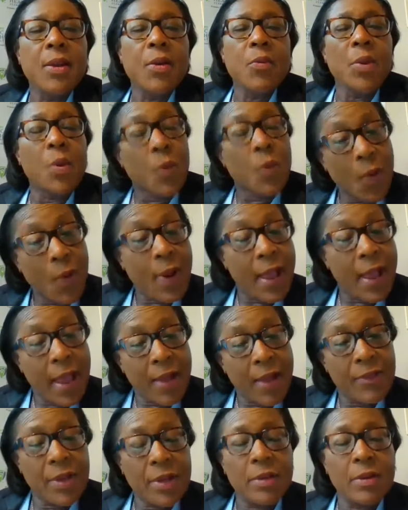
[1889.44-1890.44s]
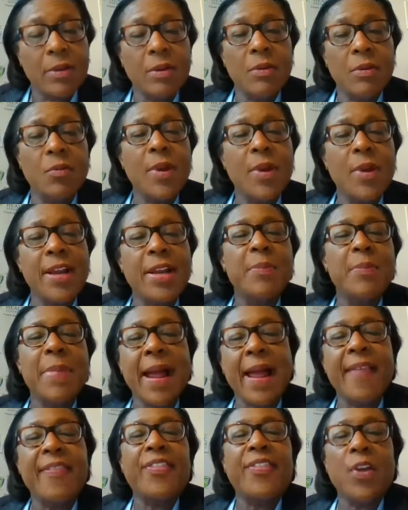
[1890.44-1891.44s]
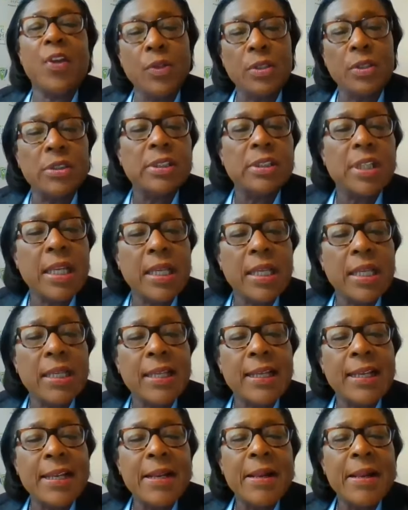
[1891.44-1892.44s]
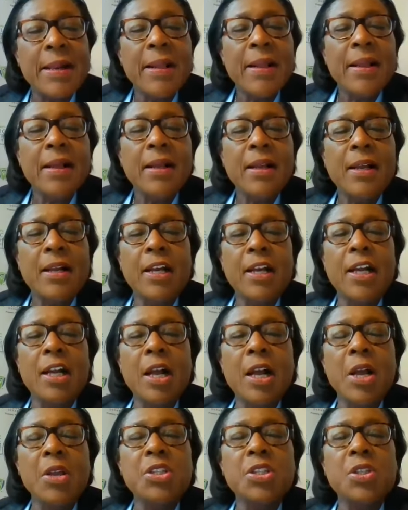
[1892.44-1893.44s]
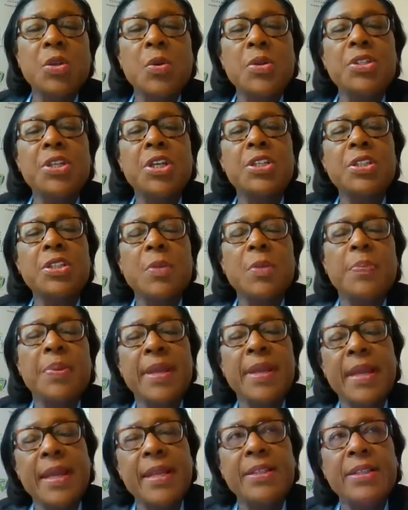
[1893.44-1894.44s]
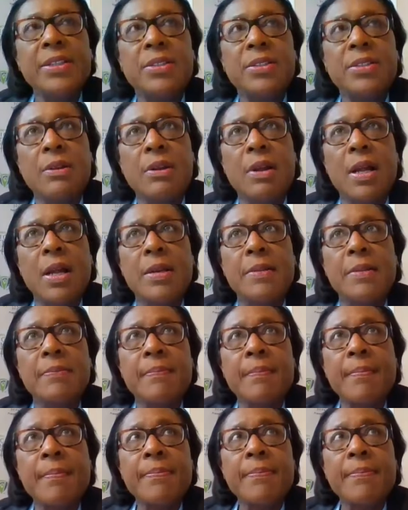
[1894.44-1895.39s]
We will have it ready by Thursday. So it just depends on